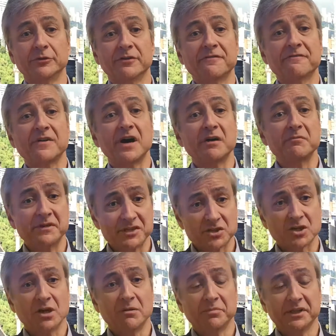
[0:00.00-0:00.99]
the pharmacy
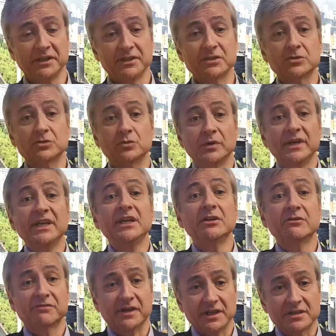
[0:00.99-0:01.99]
companies to
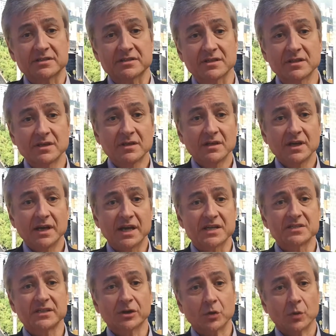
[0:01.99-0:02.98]
innovate
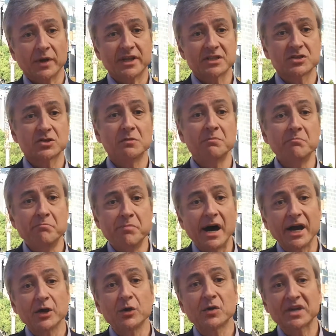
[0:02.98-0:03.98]
as they create some
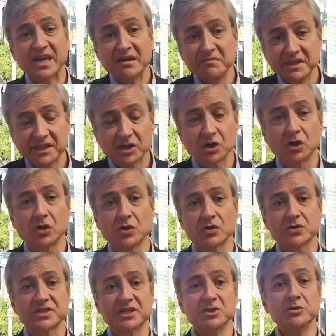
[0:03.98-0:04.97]

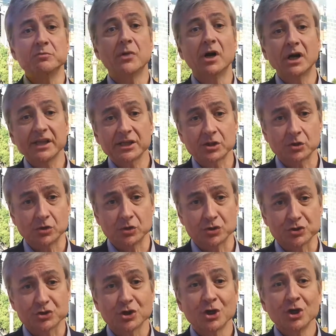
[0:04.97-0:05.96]
biochemicals and new
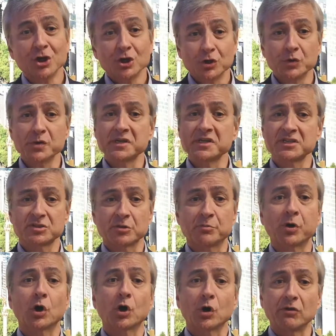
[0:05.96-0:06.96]
molecules using the
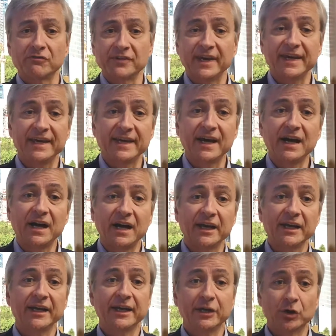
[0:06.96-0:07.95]
power of
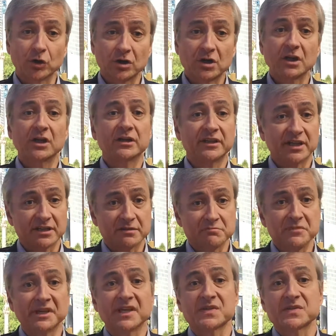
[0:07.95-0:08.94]
AI in our cloud at
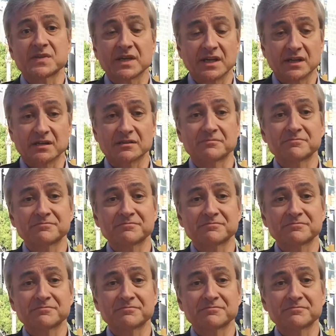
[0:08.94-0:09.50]
mega scale.